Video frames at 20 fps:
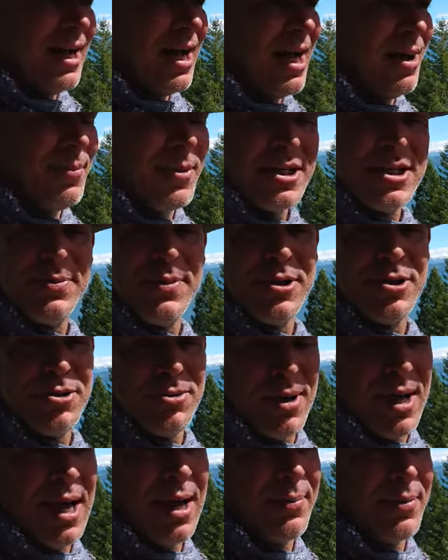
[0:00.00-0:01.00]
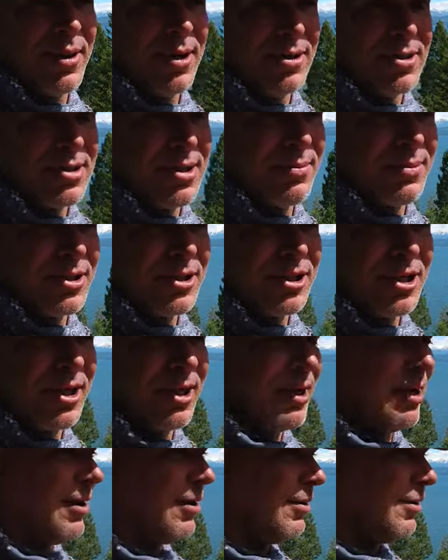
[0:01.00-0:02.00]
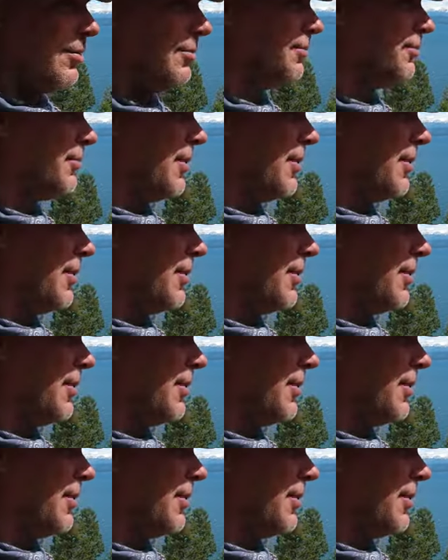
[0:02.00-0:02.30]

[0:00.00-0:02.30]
I must be too happy or some shit. I don't know.